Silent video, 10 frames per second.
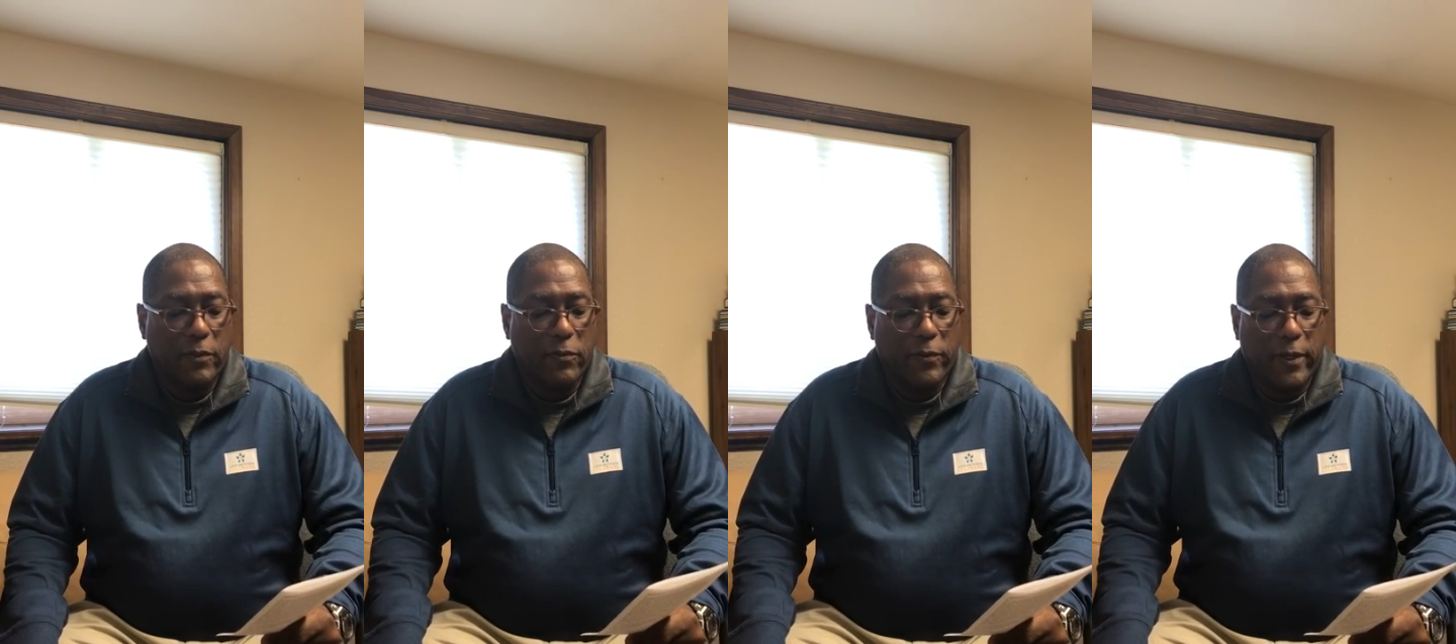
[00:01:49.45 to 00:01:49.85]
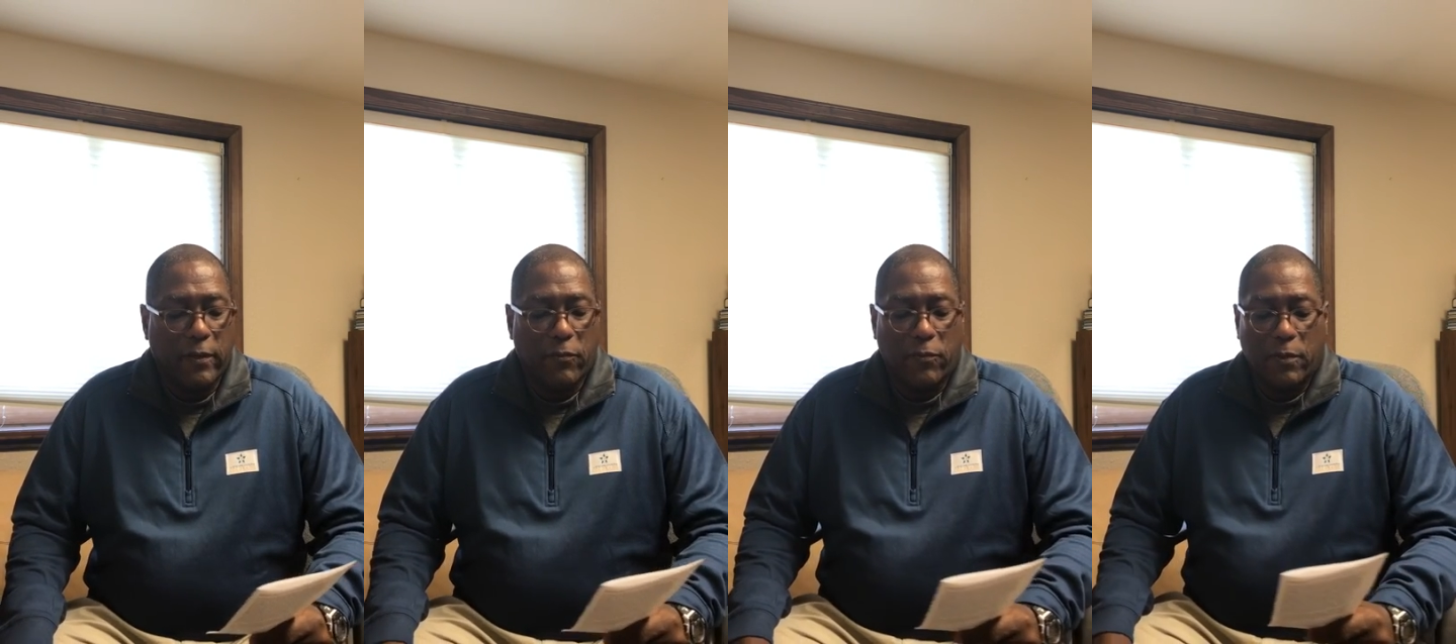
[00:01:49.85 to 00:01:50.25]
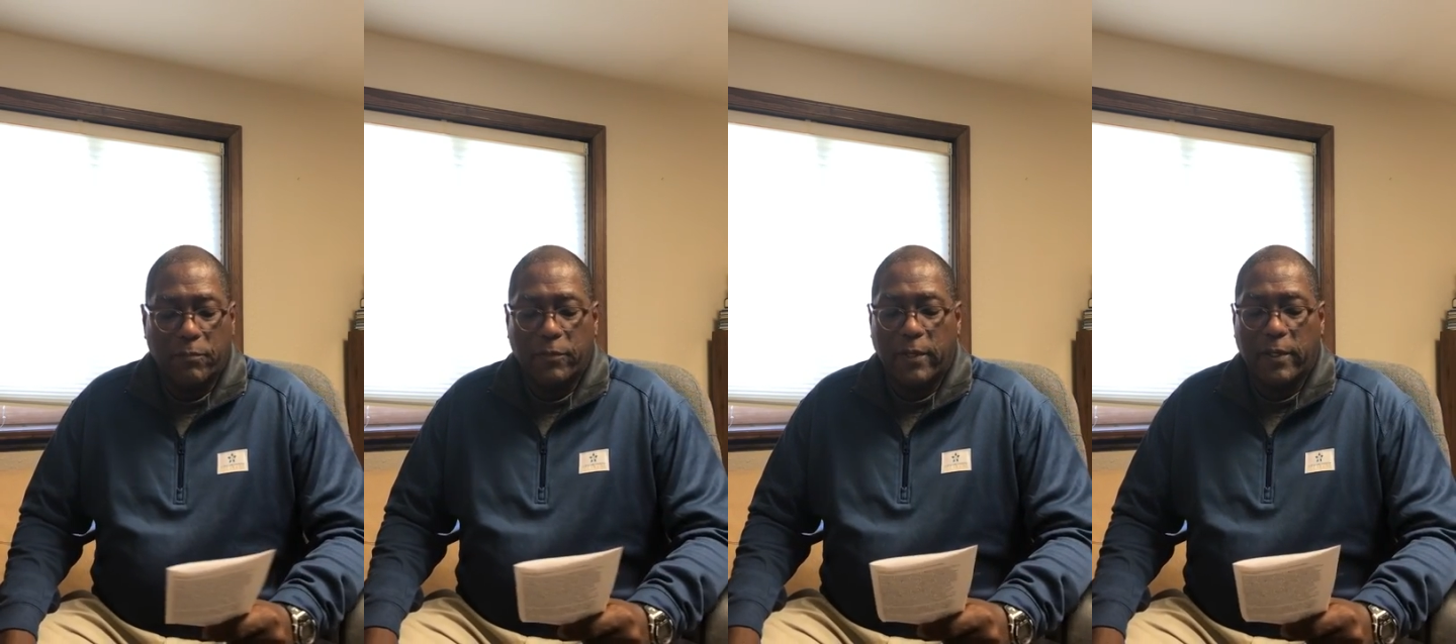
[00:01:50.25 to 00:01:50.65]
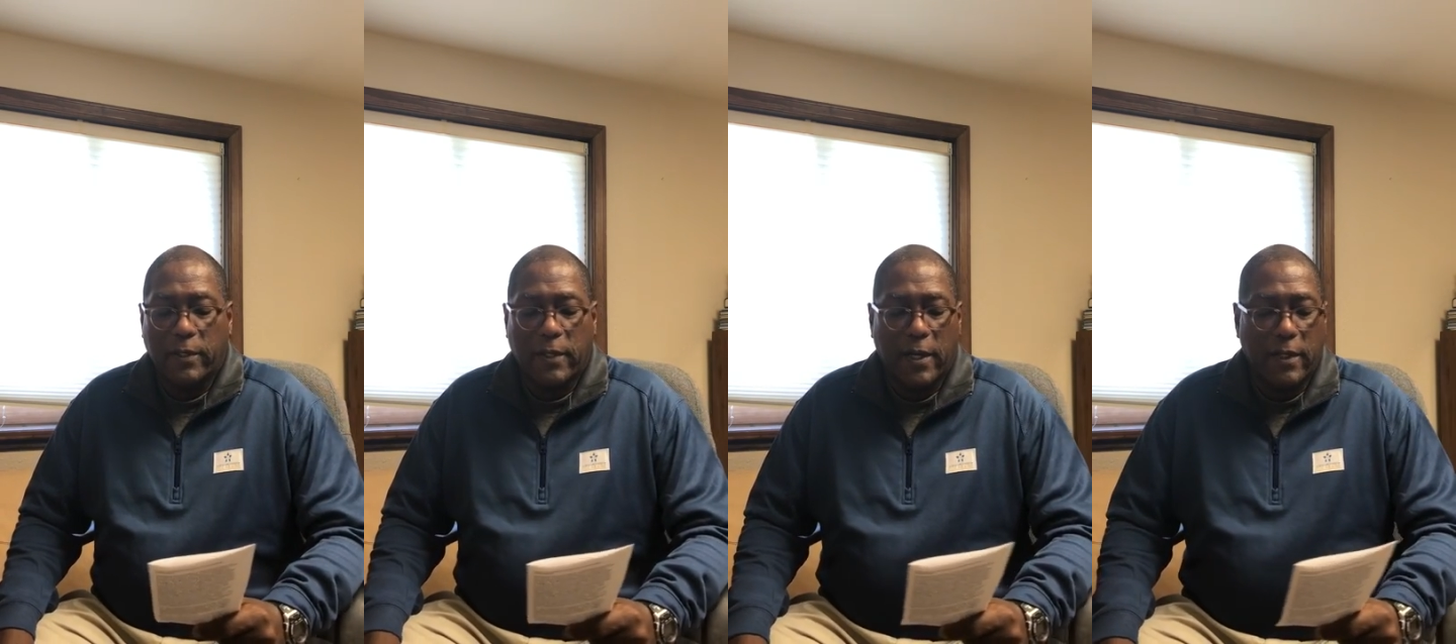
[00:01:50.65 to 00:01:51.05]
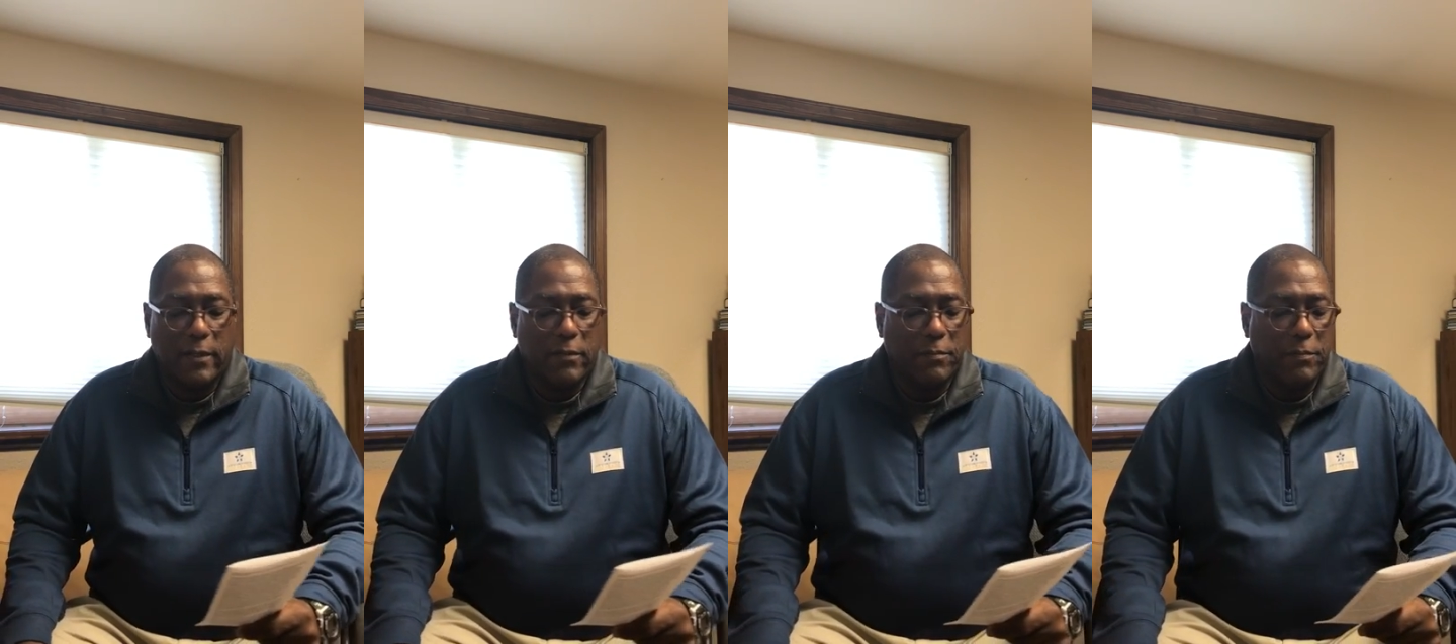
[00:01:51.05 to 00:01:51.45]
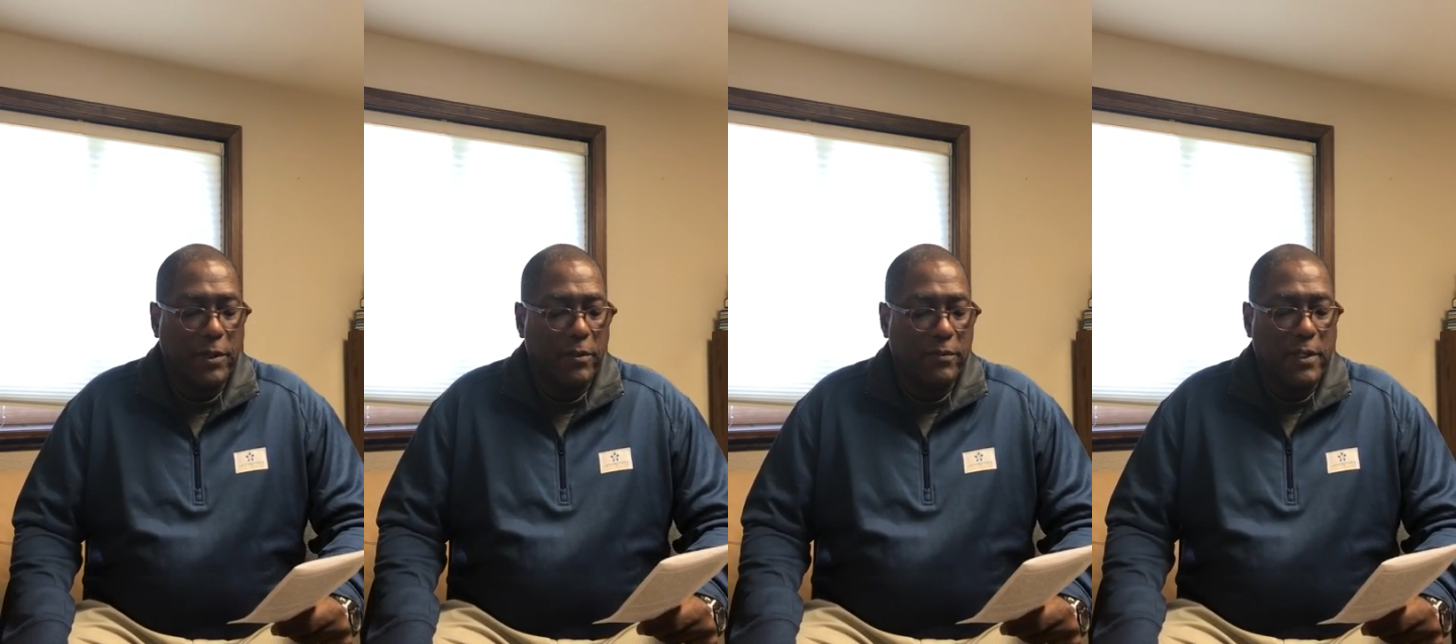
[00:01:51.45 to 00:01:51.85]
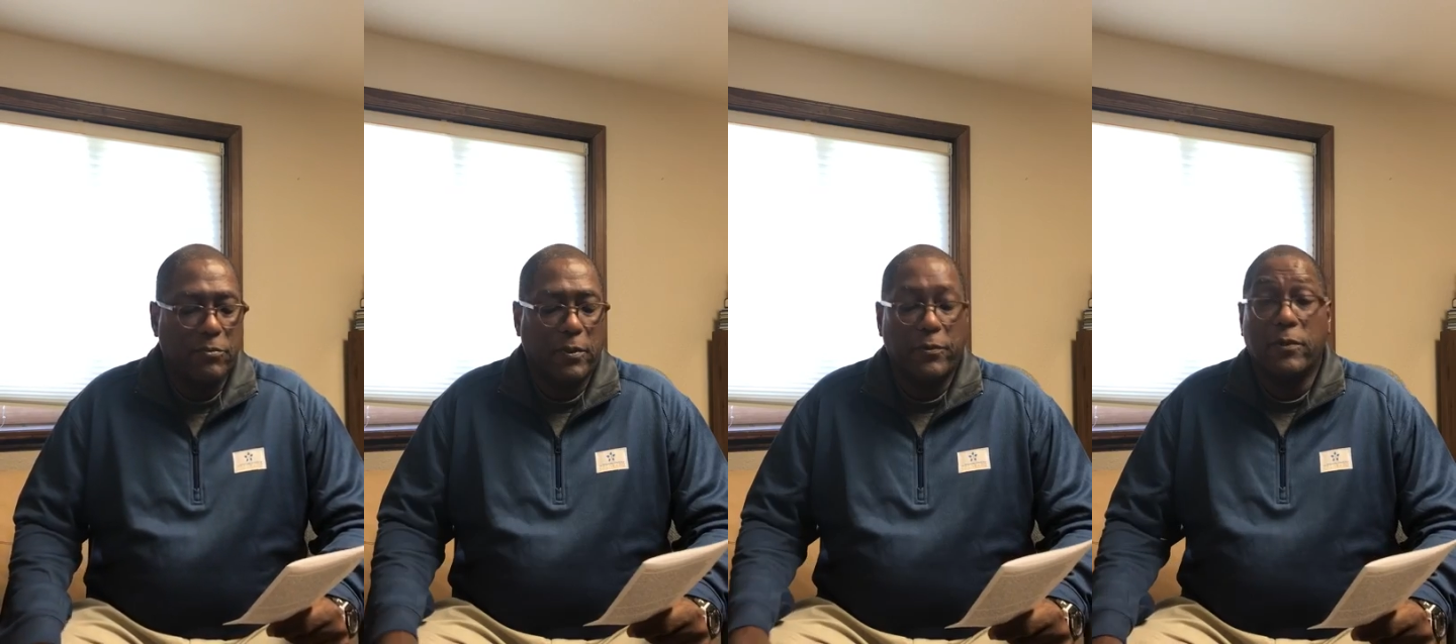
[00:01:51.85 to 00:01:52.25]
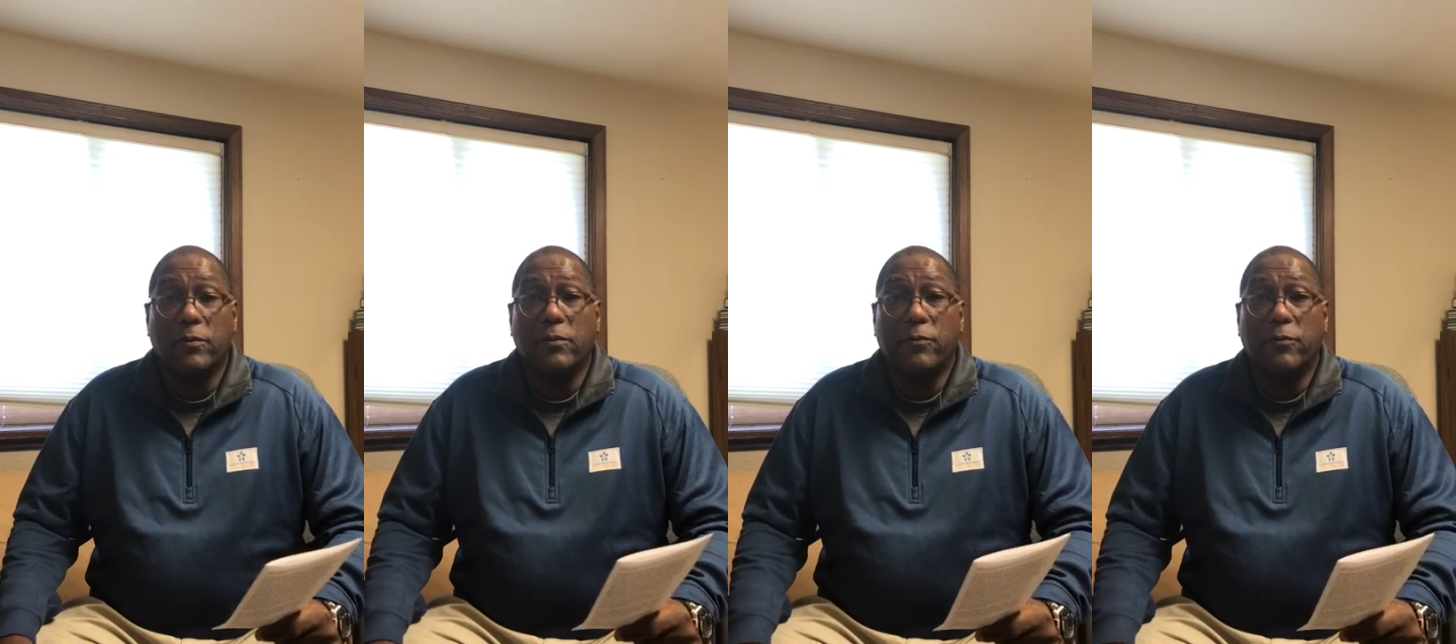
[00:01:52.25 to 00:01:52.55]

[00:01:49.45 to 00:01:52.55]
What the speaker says: great warmth and kindness, because that's what we do.